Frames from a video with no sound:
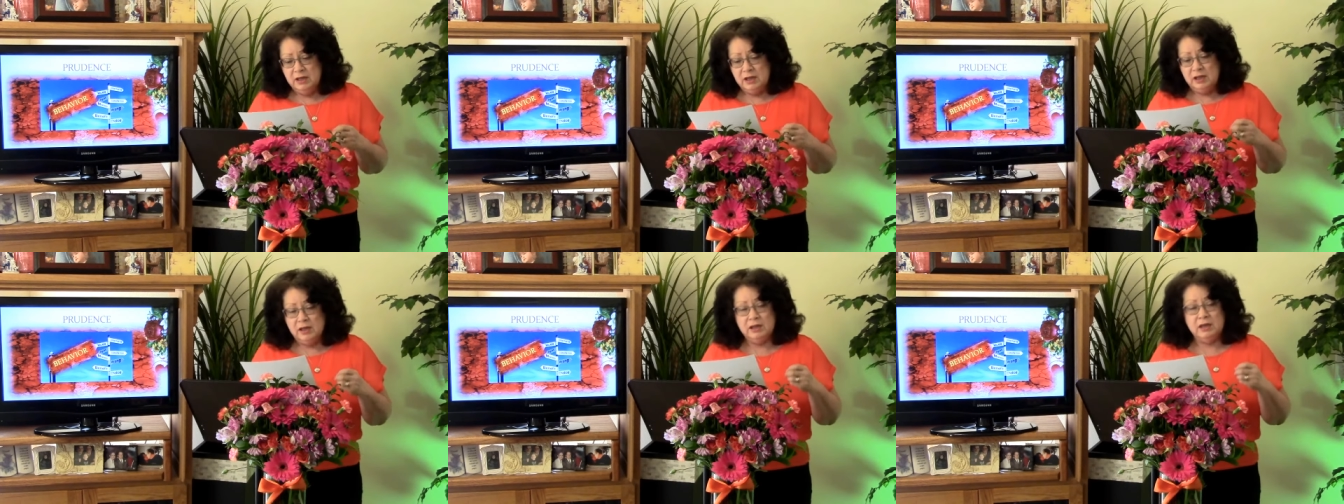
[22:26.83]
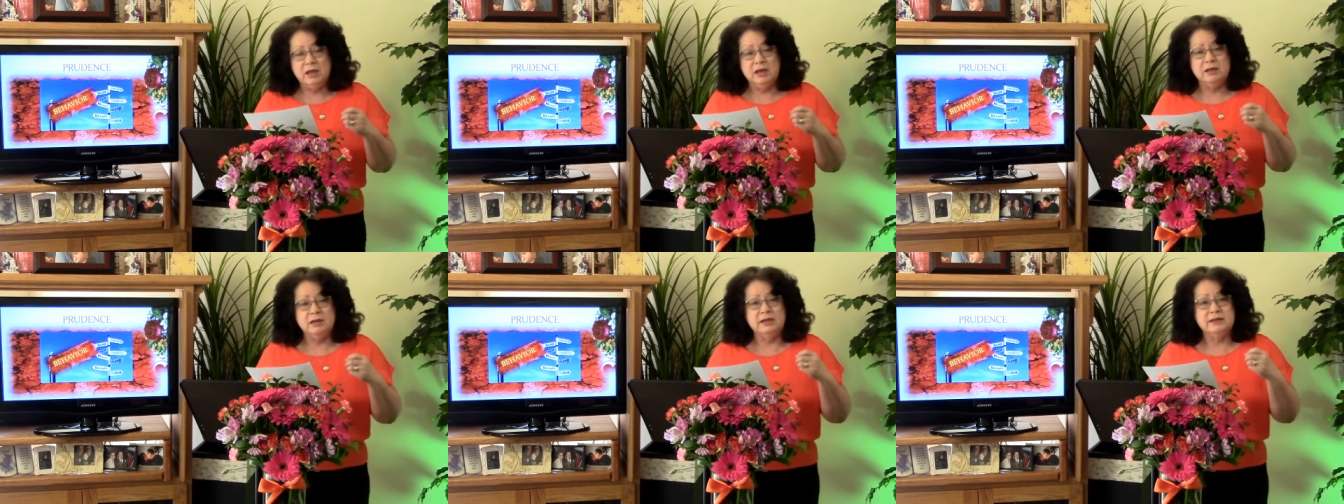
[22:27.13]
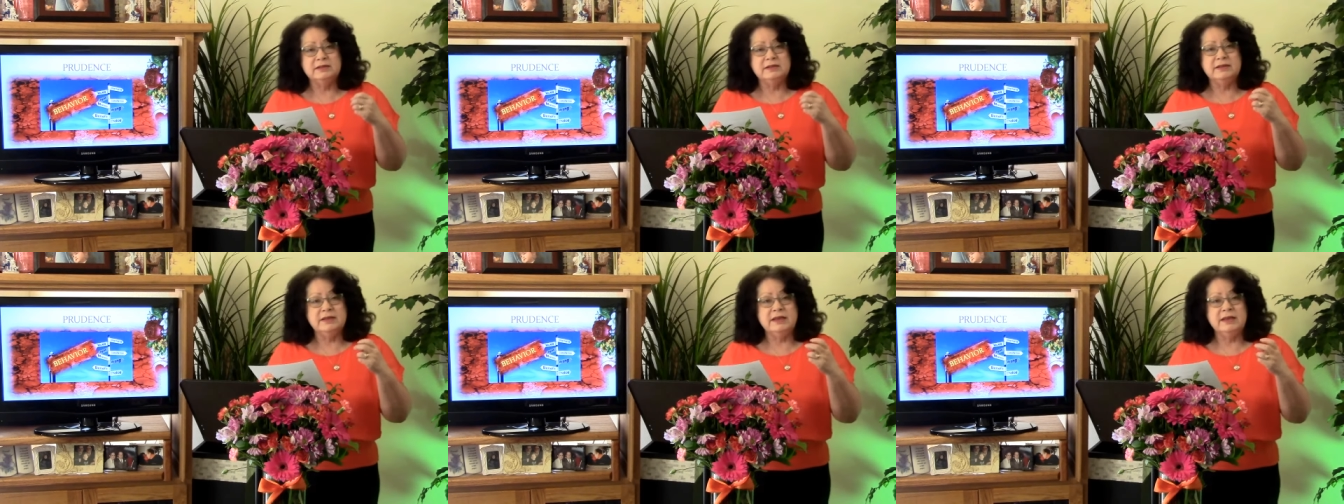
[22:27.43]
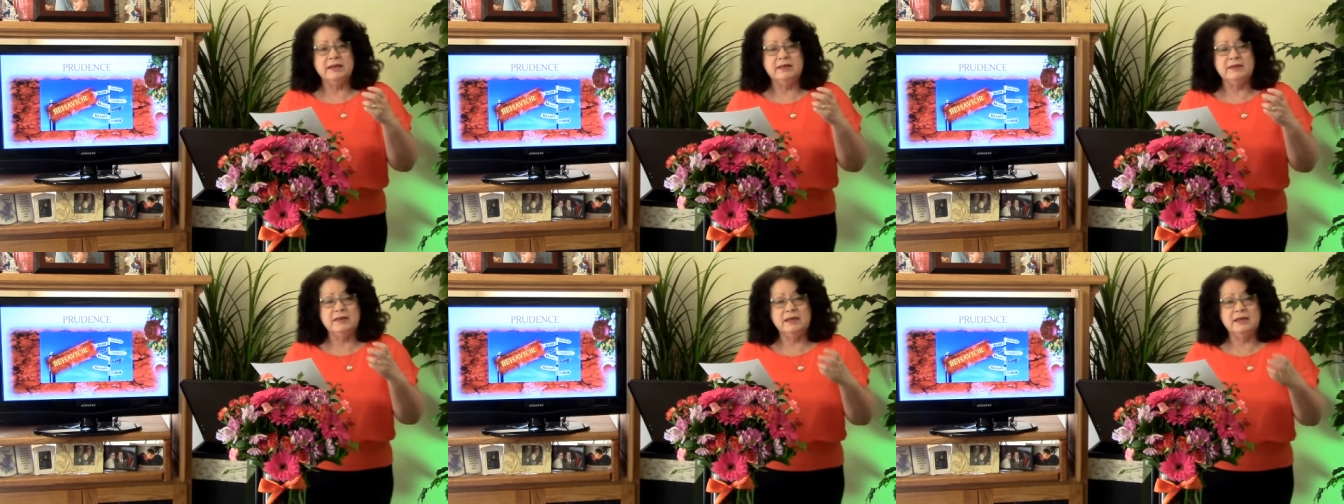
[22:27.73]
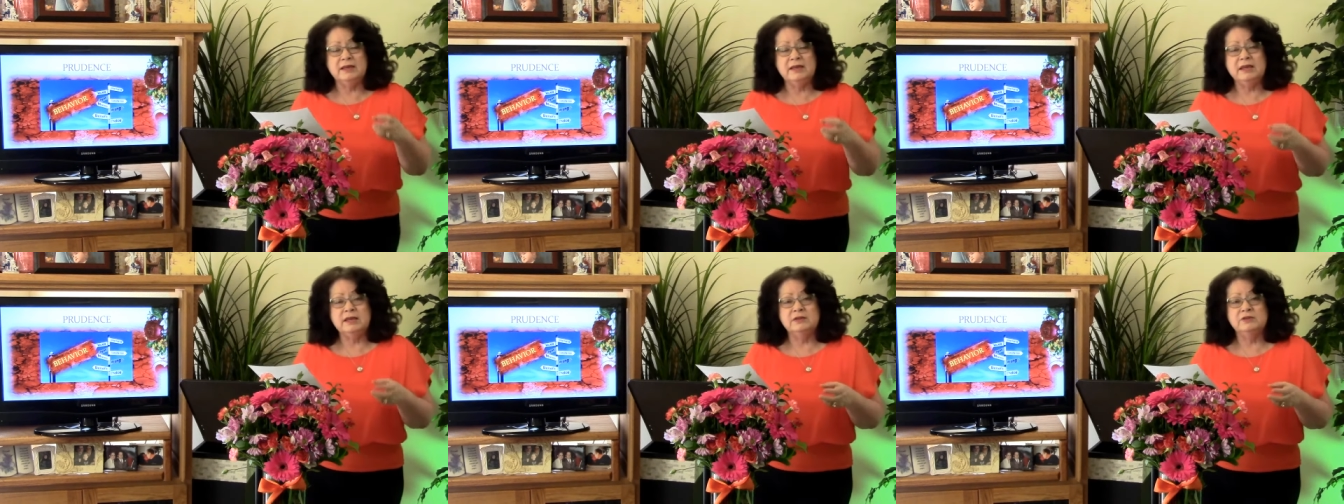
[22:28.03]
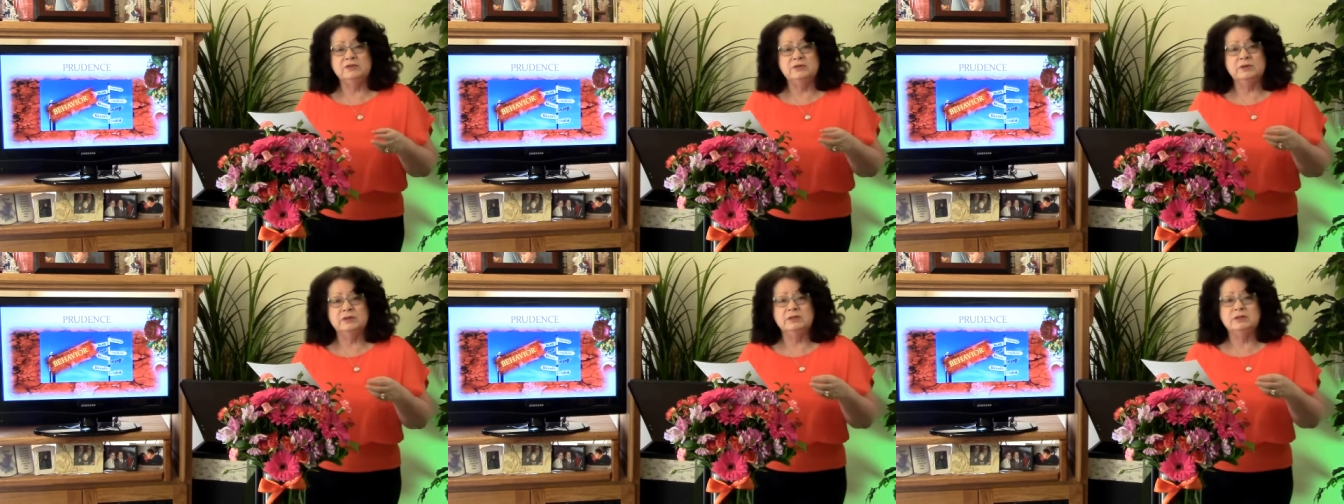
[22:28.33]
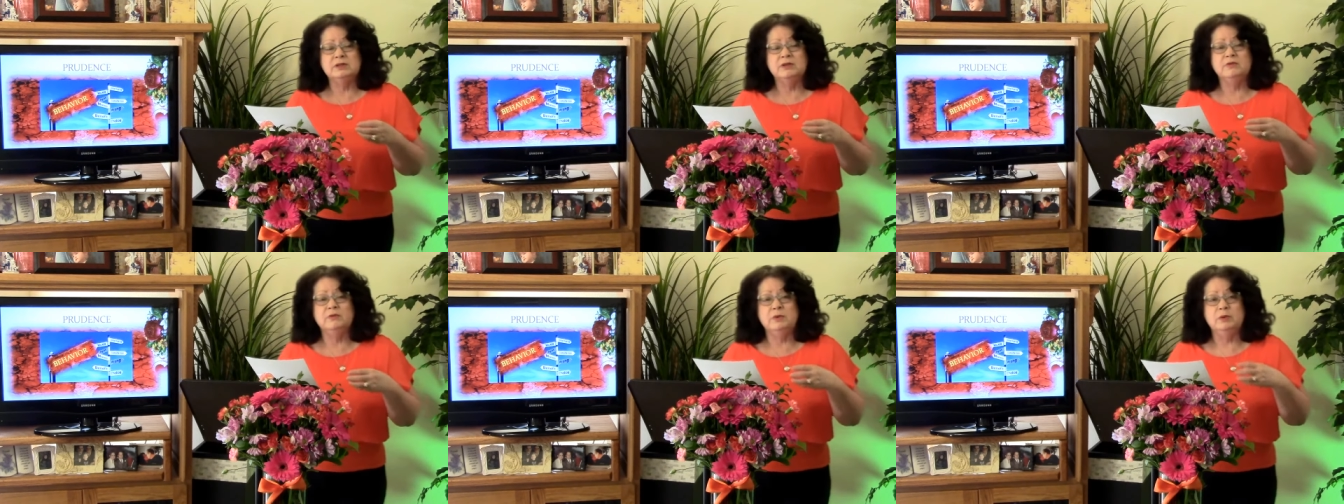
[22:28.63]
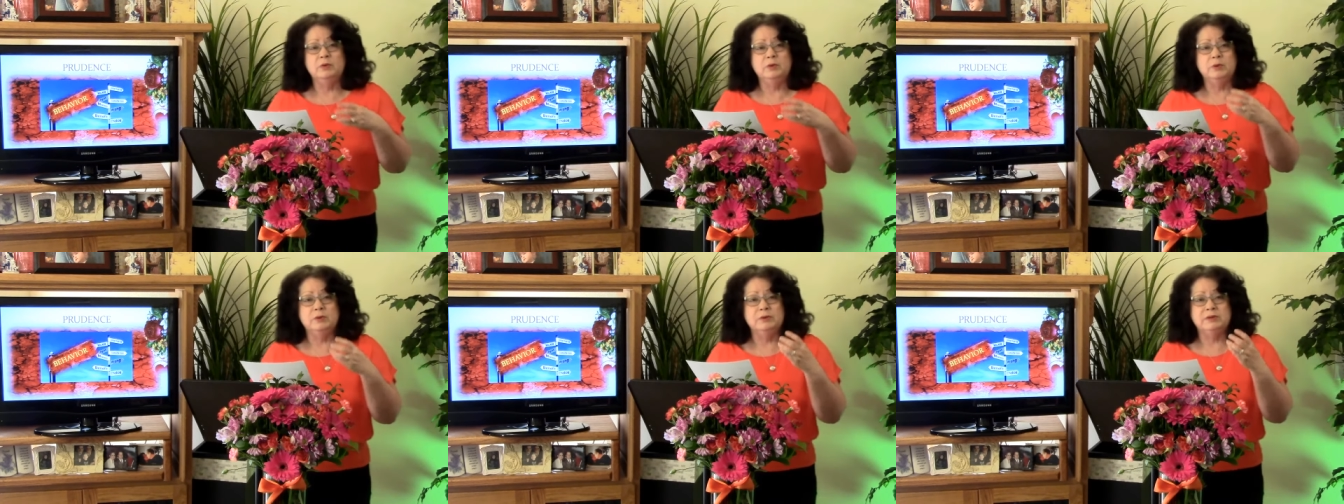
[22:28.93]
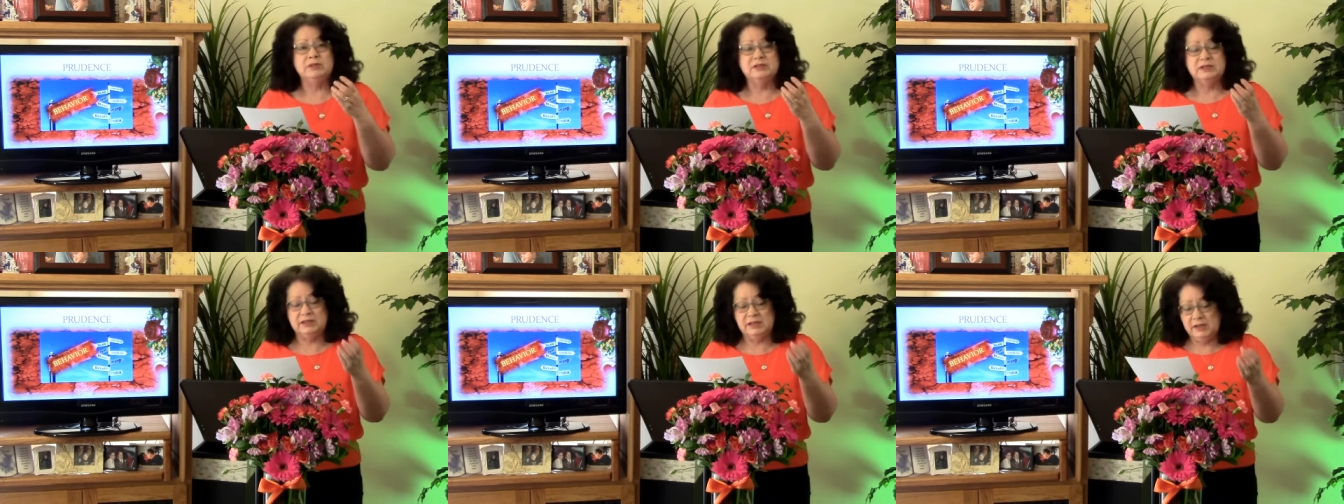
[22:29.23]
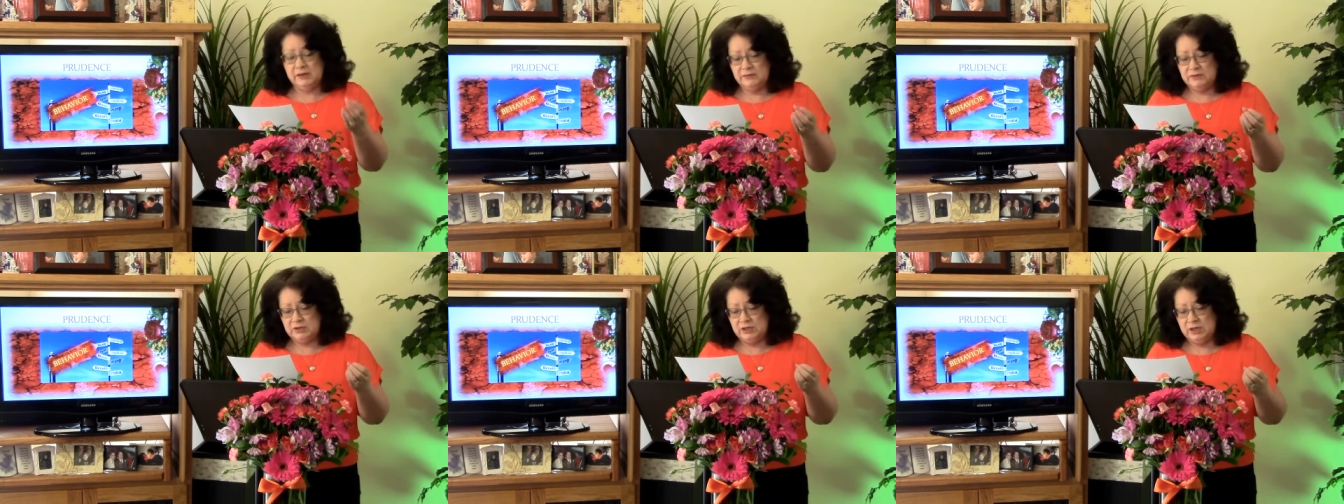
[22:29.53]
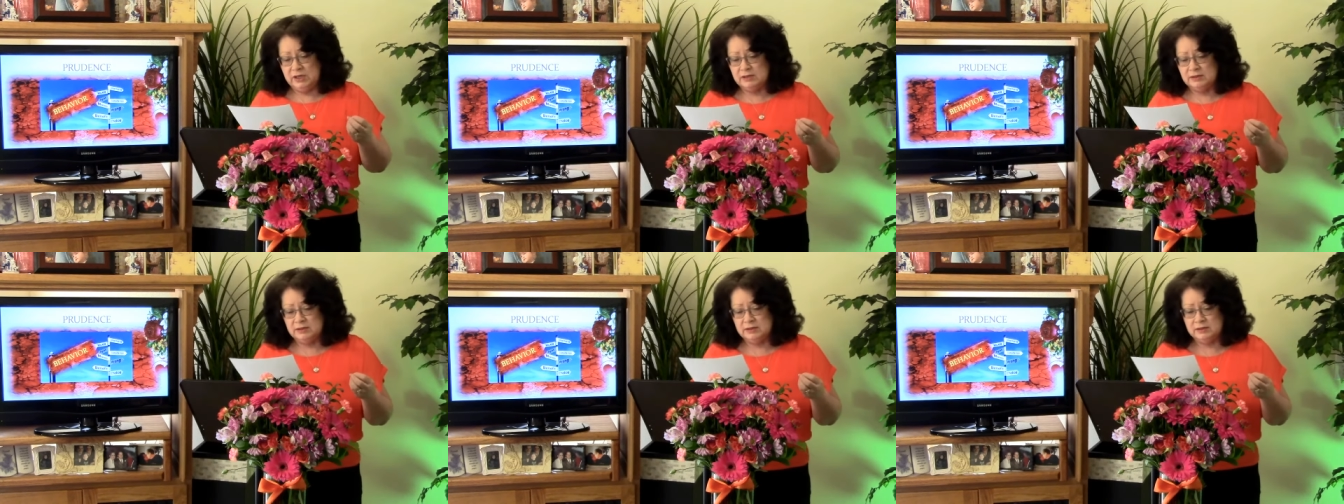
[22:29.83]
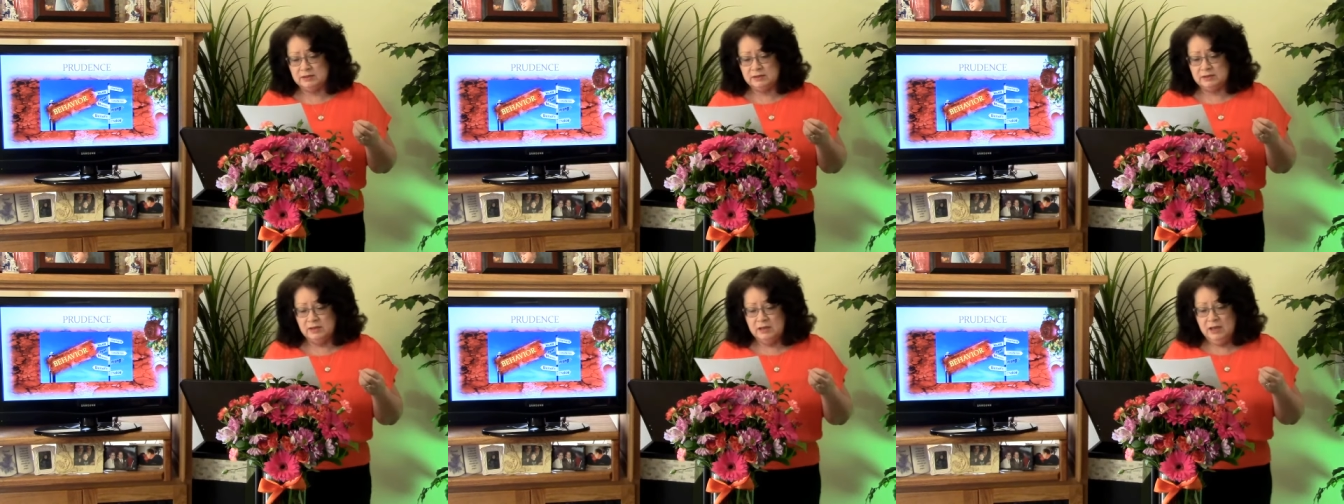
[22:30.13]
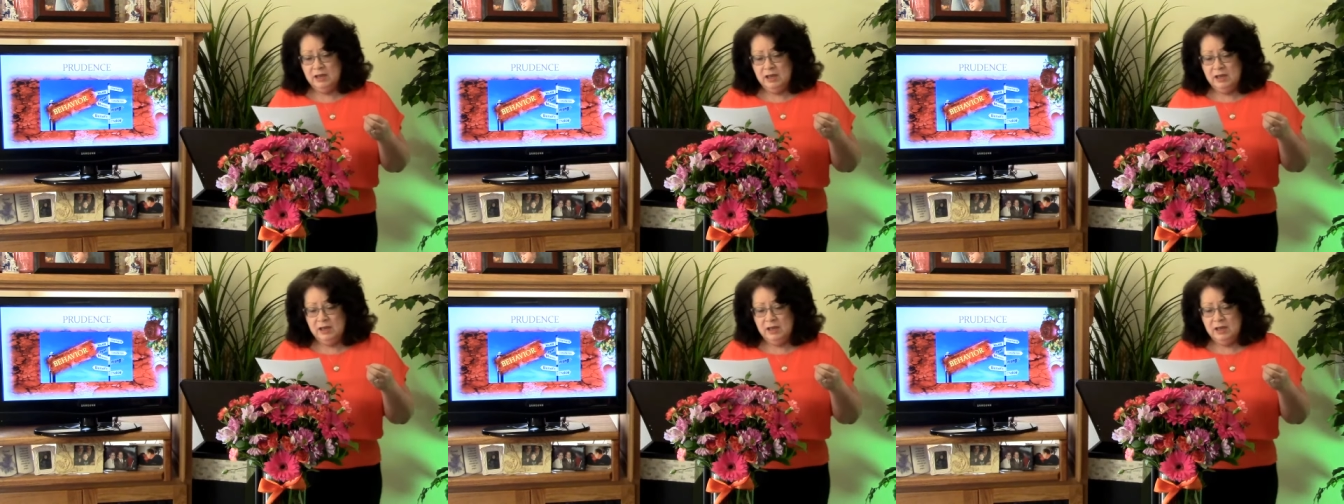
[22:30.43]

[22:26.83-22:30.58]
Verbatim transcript: again it's the, the entrance of when we receive jesus